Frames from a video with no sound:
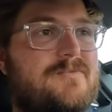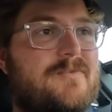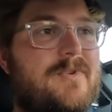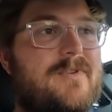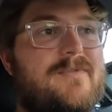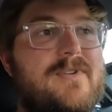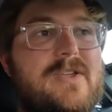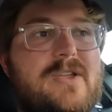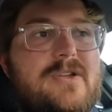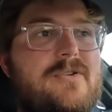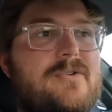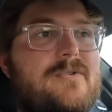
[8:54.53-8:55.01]

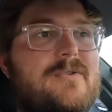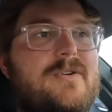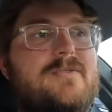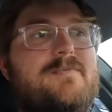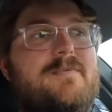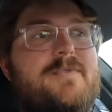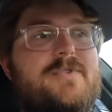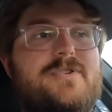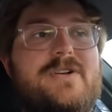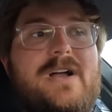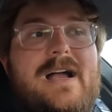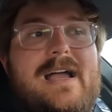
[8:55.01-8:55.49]
review
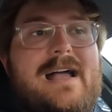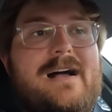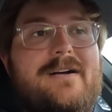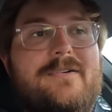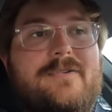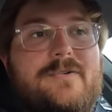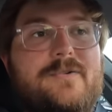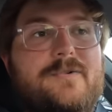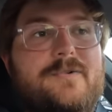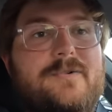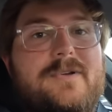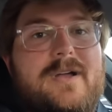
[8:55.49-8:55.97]
or try
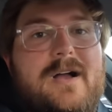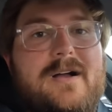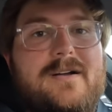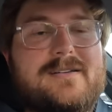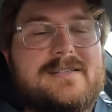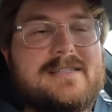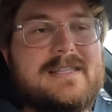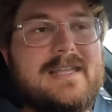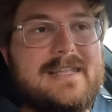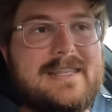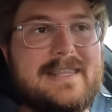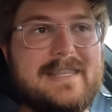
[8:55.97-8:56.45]
out cool
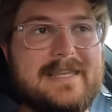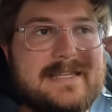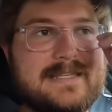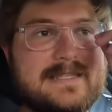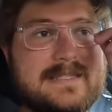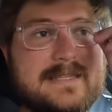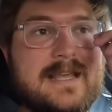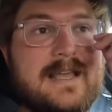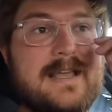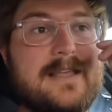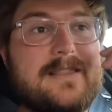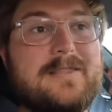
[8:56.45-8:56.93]
cars like
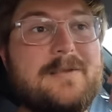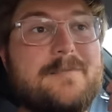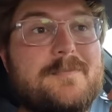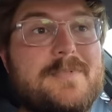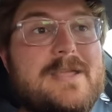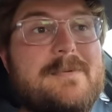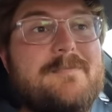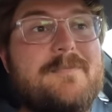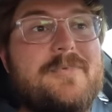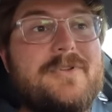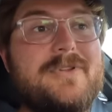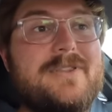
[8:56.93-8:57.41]
this, the
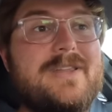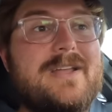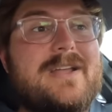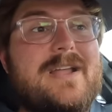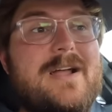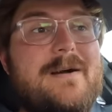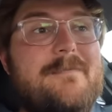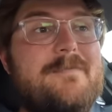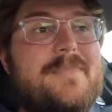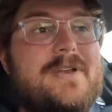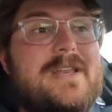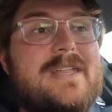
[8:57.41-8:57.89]
people in
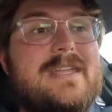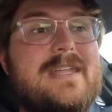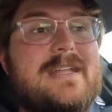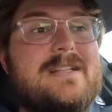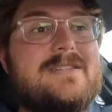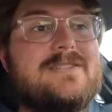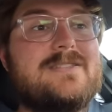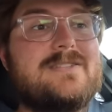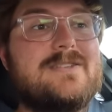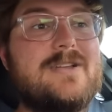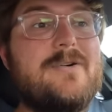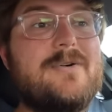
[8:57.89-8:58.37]
the company
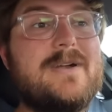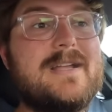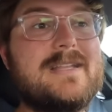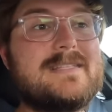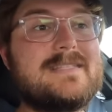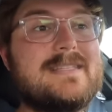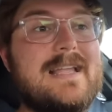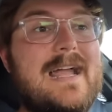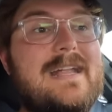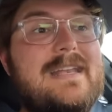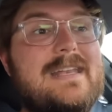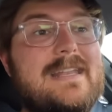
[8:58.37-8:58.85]
get so
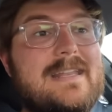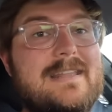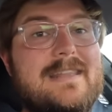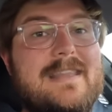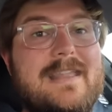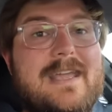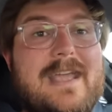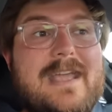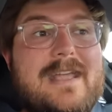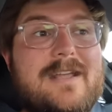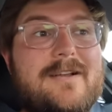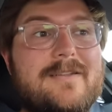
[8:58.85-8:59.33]

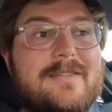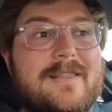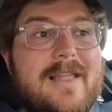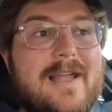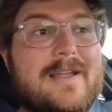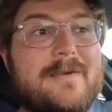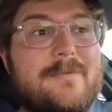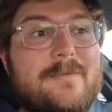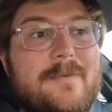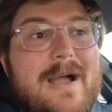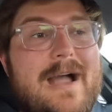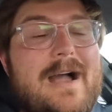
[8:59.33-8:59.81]
excited. They are
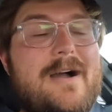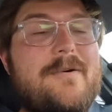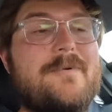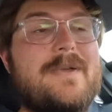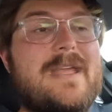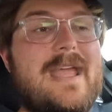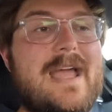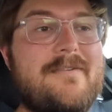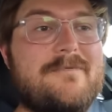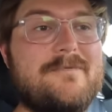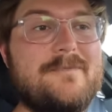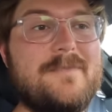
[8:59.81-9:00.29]
like, wow,
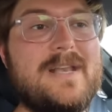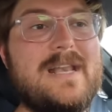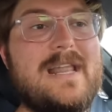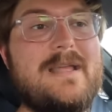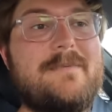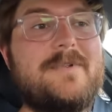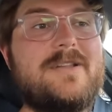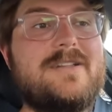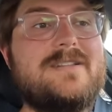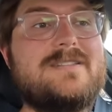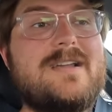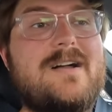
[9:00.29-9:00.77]
we haven't
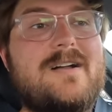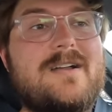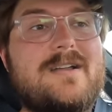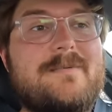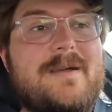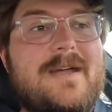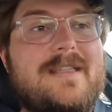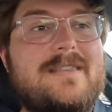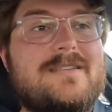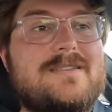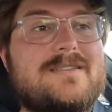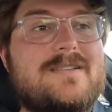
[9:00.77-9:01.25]
been able to
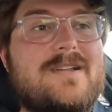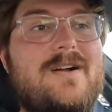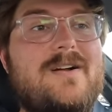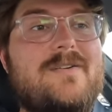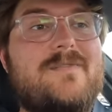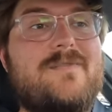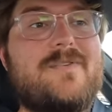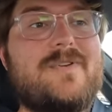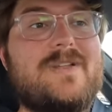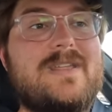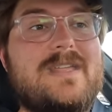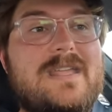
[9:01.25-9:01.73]
talk about this
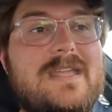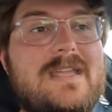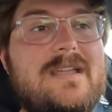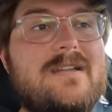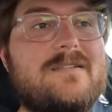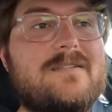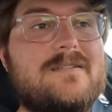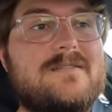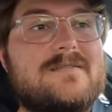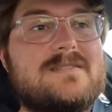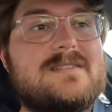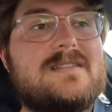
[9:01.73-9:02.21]
car for
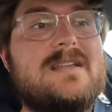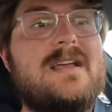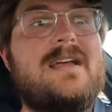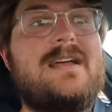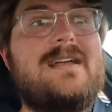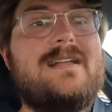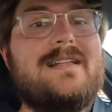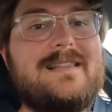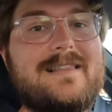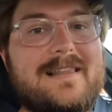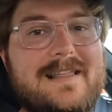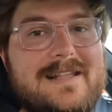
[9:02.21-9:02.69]
years.
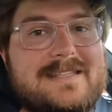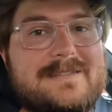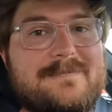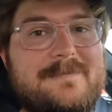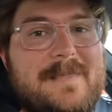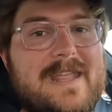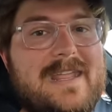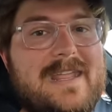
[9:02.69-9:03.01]
Let's